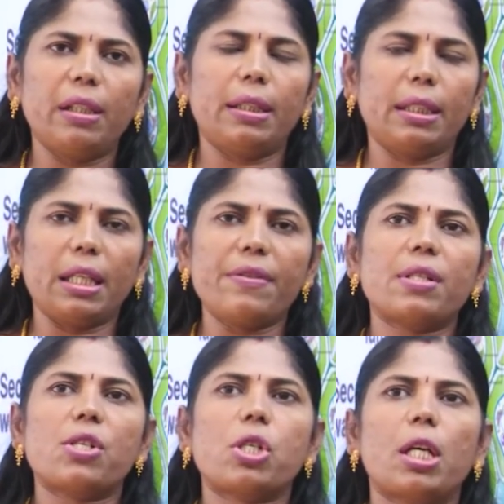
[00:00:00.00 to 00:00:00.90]
it gives
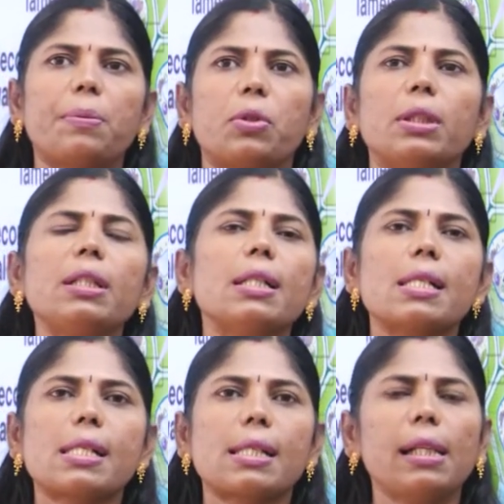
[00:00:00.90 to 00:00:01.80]
a shape to the
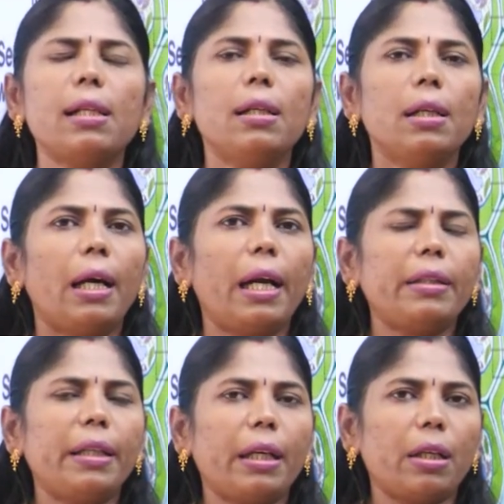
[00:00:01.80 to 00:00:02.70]
cell and
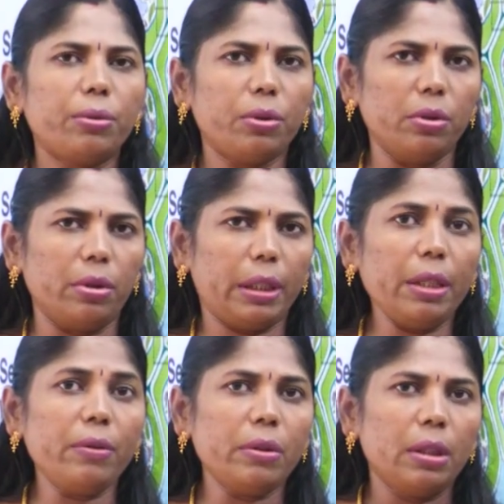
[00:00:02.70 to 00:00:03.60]
they have to
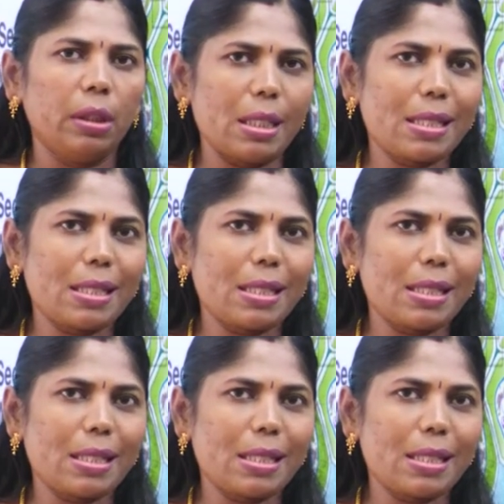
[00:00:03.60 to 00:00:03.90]
give a